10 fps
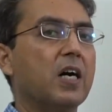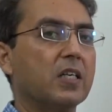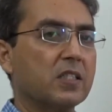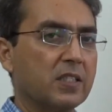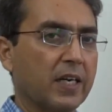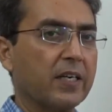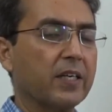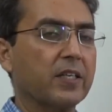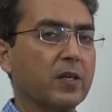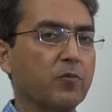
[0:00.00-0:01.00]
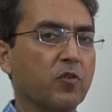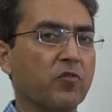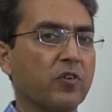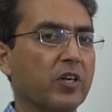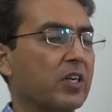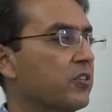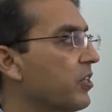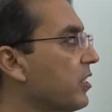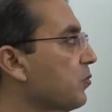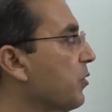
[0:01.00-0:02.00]
a secondary type of
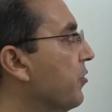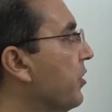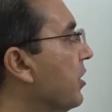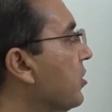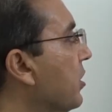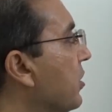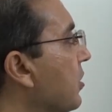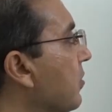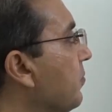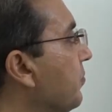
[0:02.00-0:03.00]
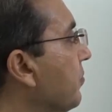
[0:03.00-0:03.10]
tricuspid regurgitation.